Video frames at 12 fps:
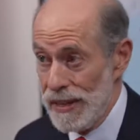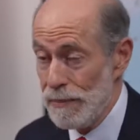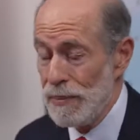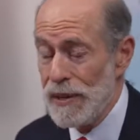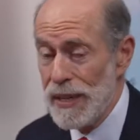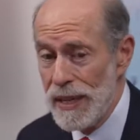in
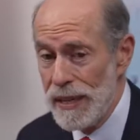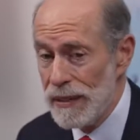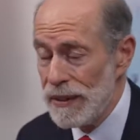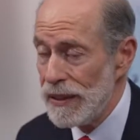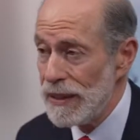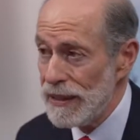
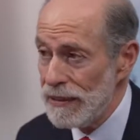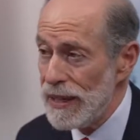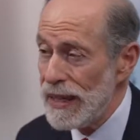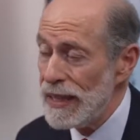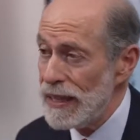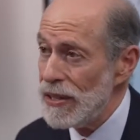particular, I
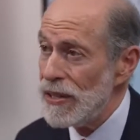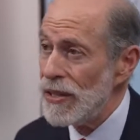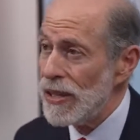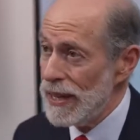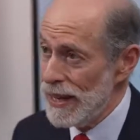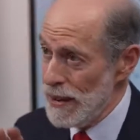think,
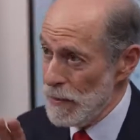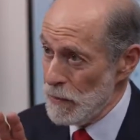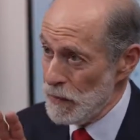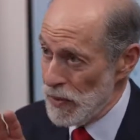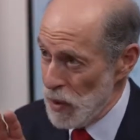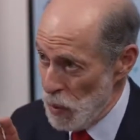is
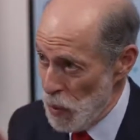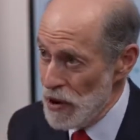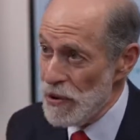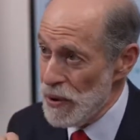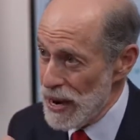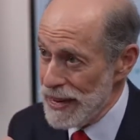
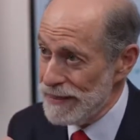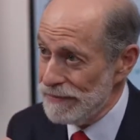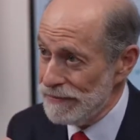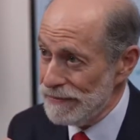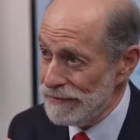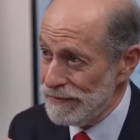wondering,
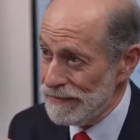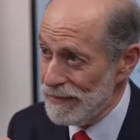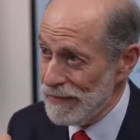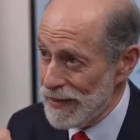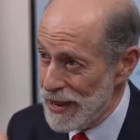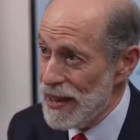
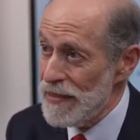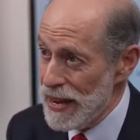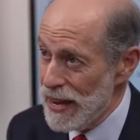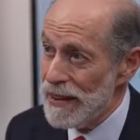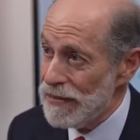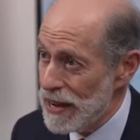can they
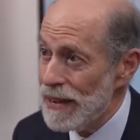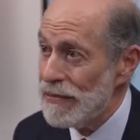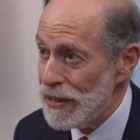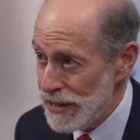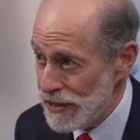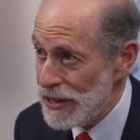have
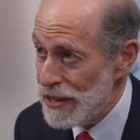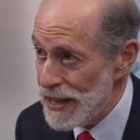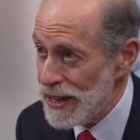confidence in